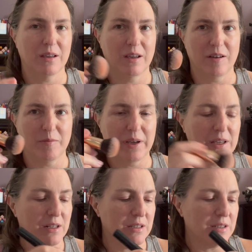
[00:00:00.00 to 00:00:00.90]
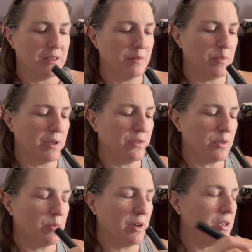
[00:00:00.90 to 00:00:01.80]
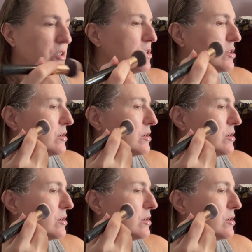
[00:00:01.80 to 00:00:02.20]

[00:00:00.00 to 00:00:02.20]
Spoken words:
Have my Yensa bronzer brush.